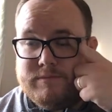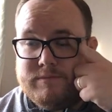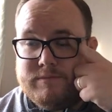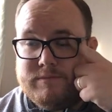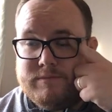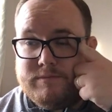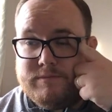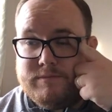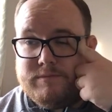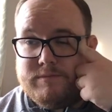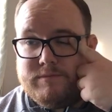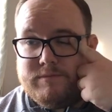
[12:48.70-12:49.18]

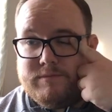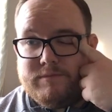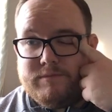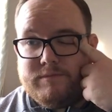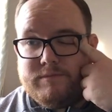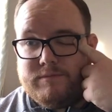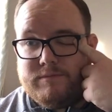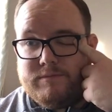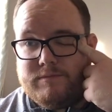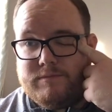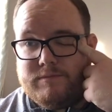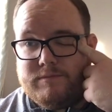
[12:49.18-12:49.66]

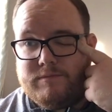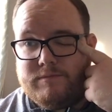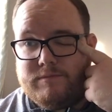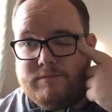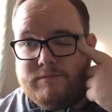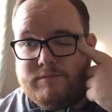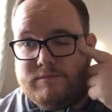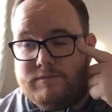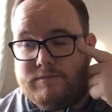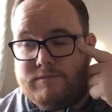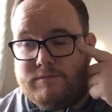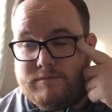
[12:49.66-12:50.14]

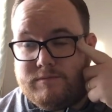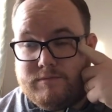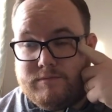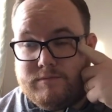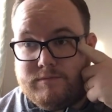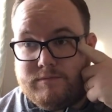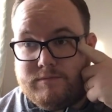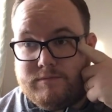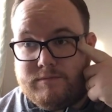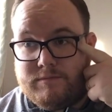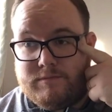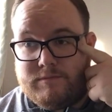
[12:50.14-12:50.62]

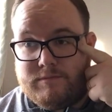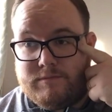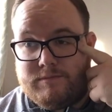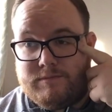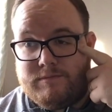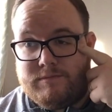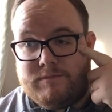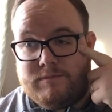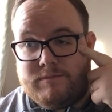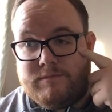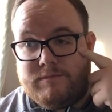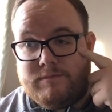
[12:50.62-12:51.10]

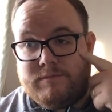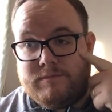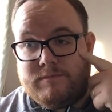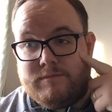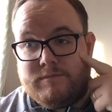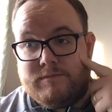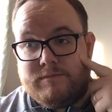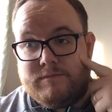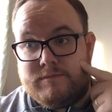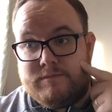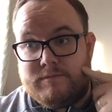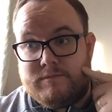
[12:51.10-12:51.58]

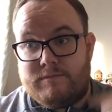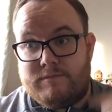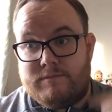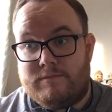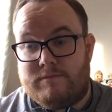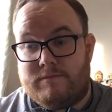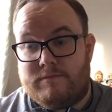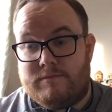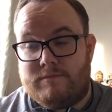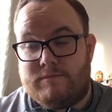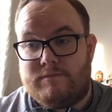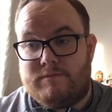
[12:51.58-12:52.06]

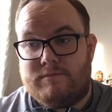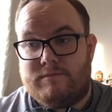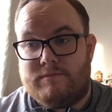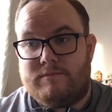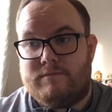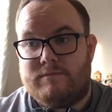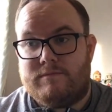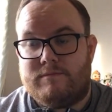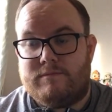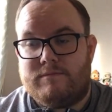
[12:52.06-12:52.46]
[no speech]